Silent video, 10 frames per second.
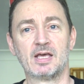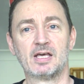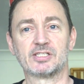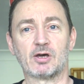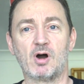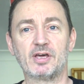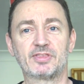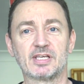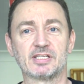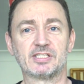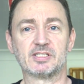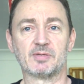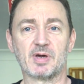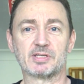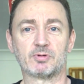So I think this is the
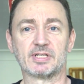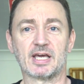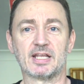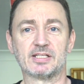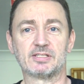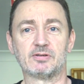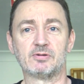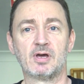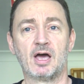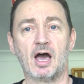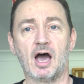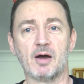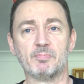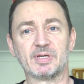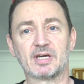best one to get into
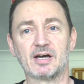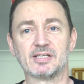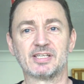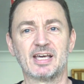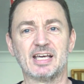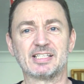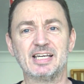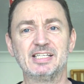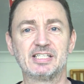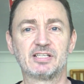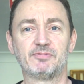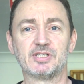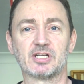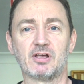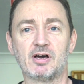because it's easy to
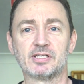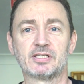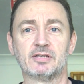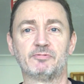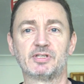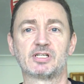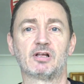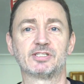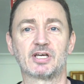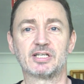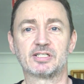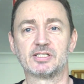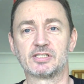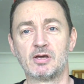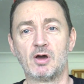visualize, and
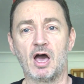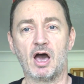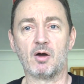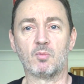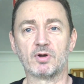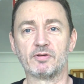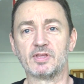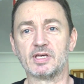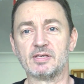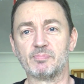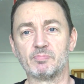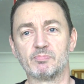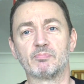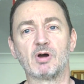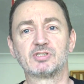visualization's one of the
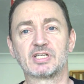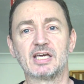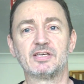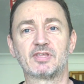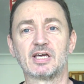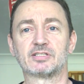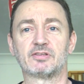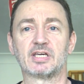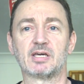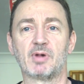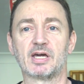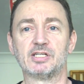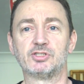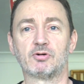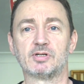most key things I think in
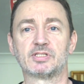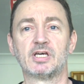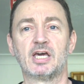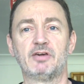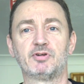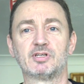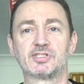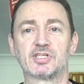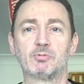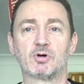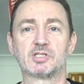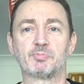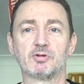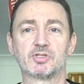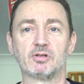making joints. If you can see what it's
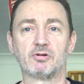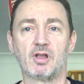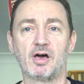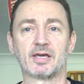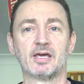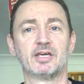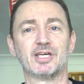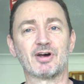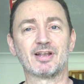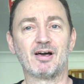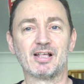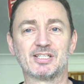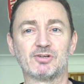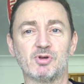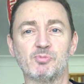supposed to look like, you're unlikely
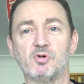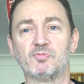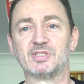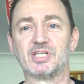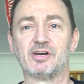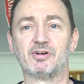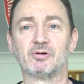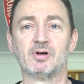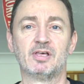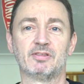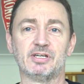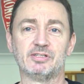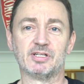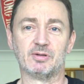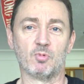to remove material that you
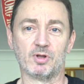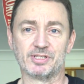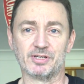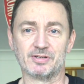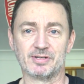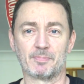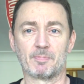didn't want to.